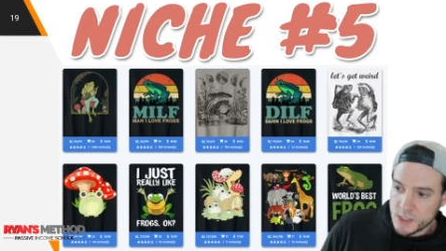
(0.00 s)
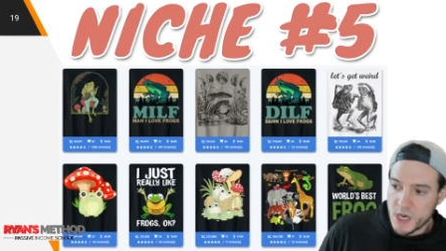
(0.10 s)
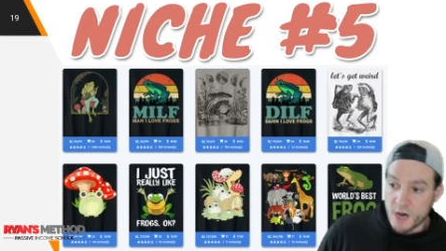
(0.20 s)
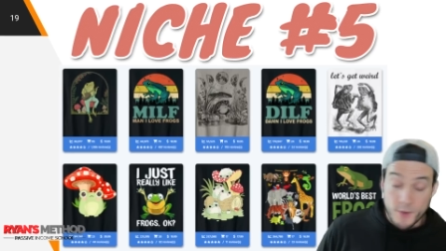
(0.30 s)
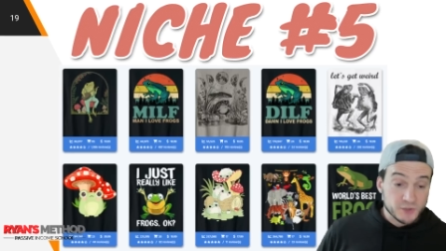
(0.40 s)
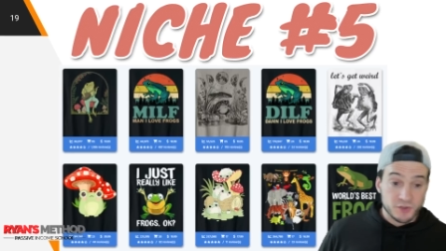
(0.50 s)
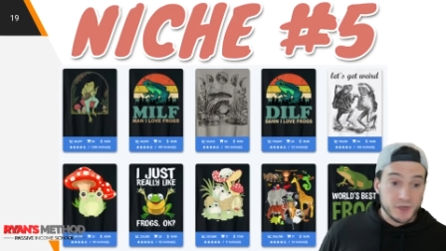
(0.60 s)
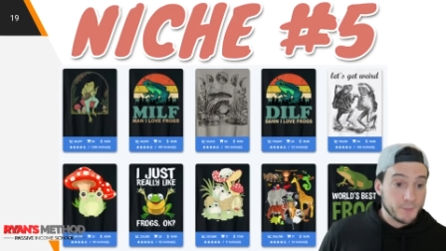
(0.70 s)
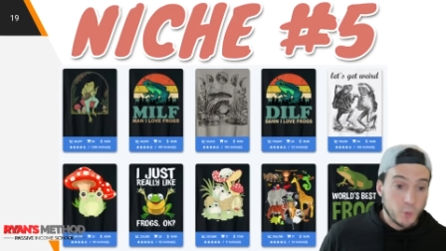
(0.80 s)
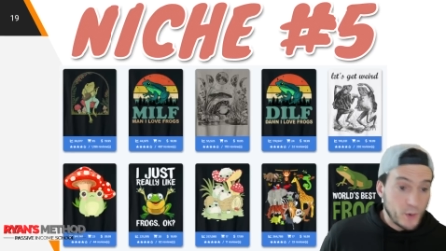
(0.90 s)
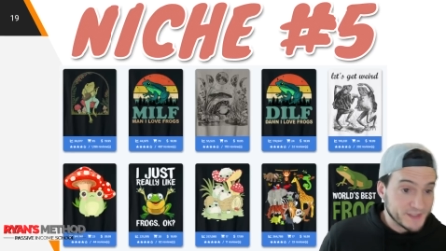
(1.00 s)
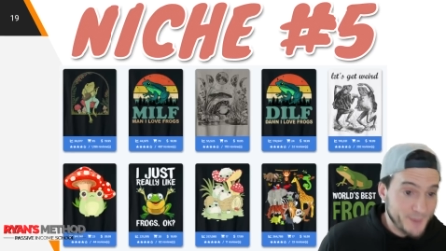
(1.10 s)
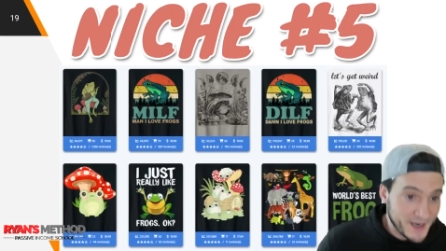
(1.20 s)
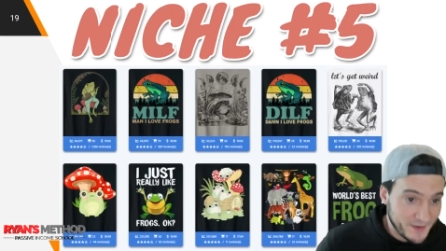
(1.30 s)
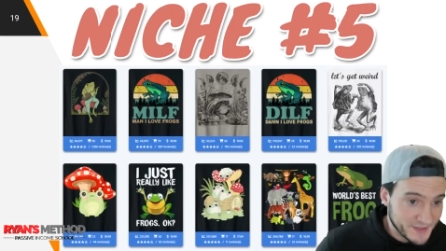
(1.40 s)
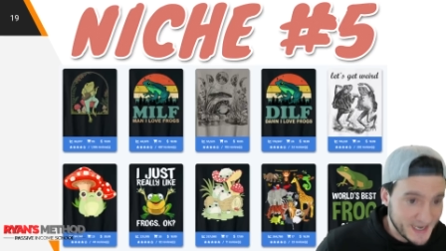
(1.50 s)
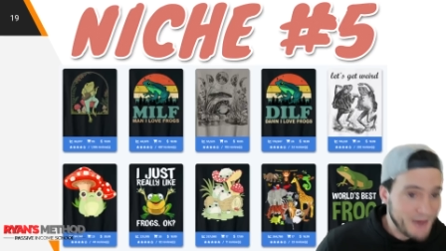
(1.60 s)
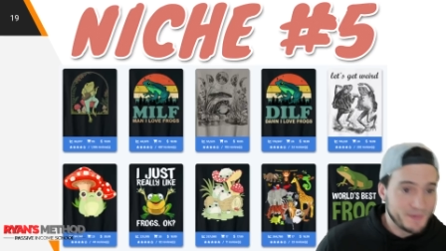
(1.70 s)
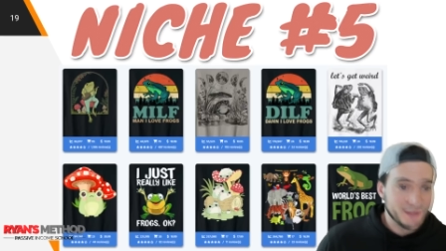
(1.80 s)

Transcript: Um, also, the number one spot on the top,